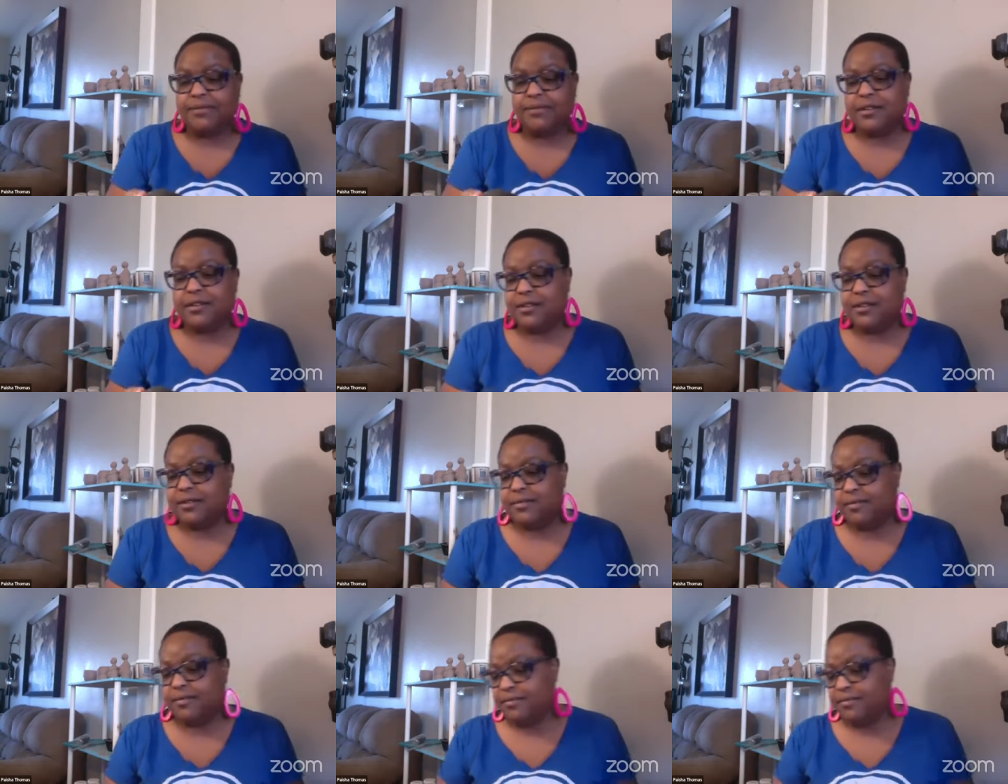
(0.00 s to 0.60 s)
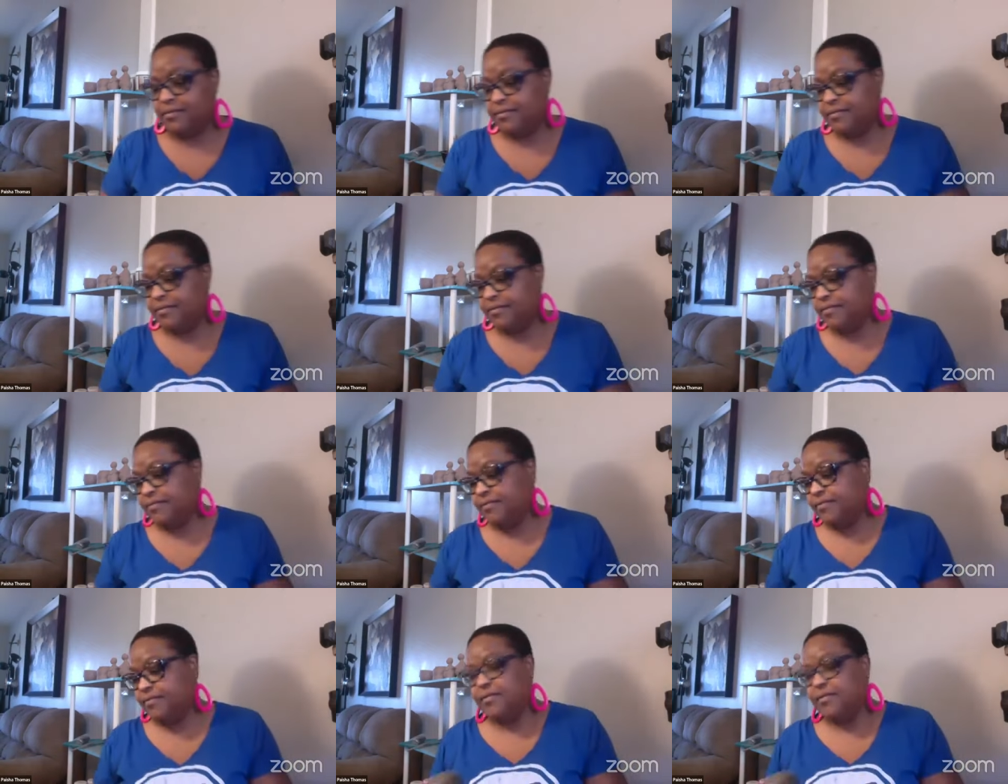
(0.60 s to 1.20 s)
Um,
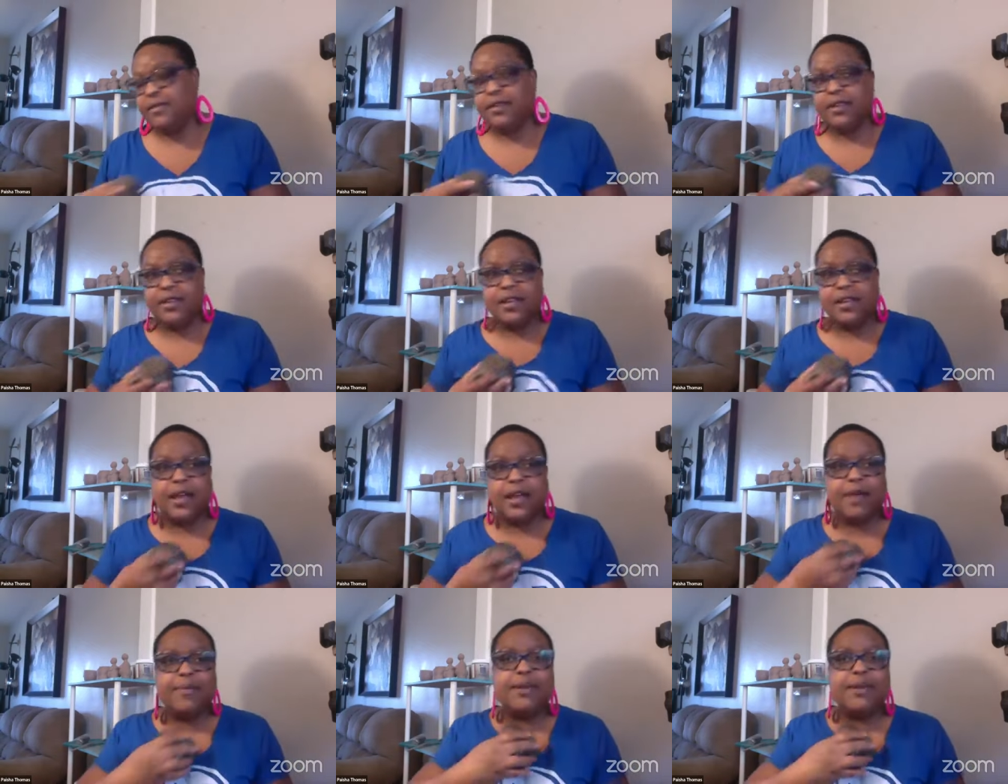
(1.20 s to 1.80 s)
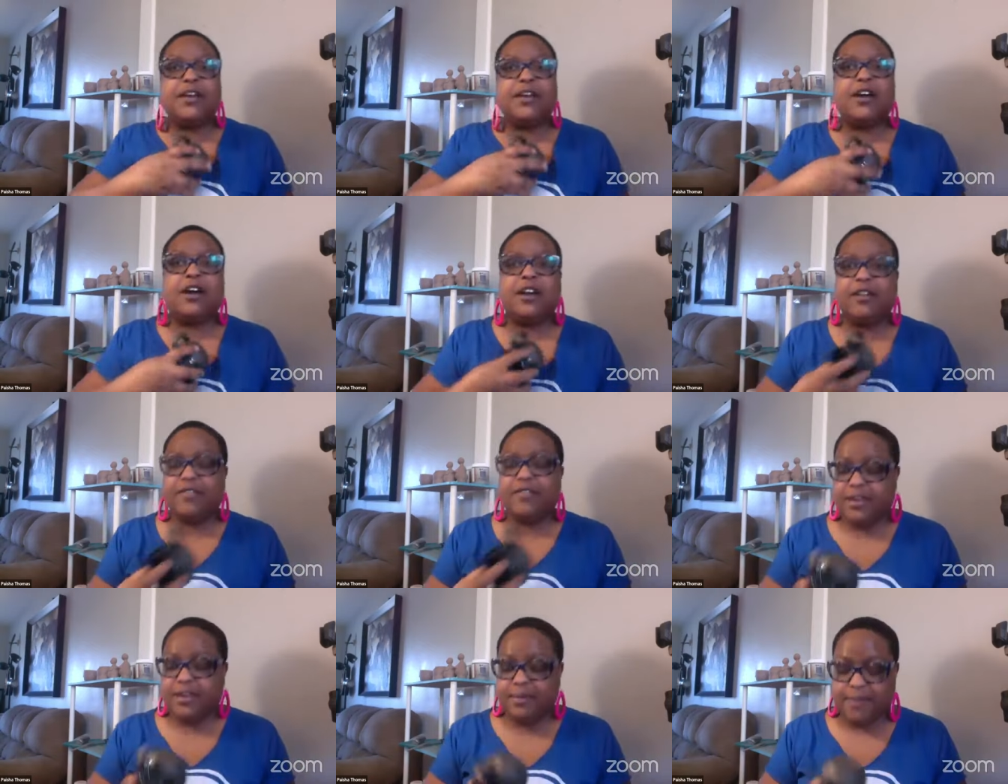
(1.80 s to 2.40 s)
I've been
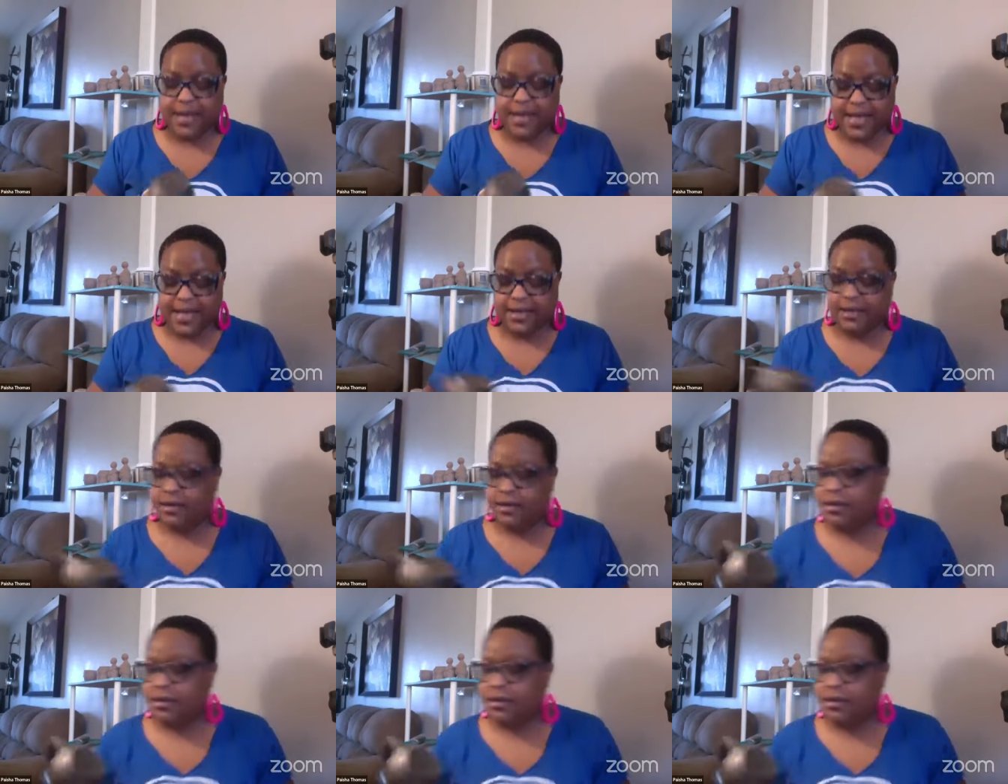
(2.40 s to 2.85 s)
carving my.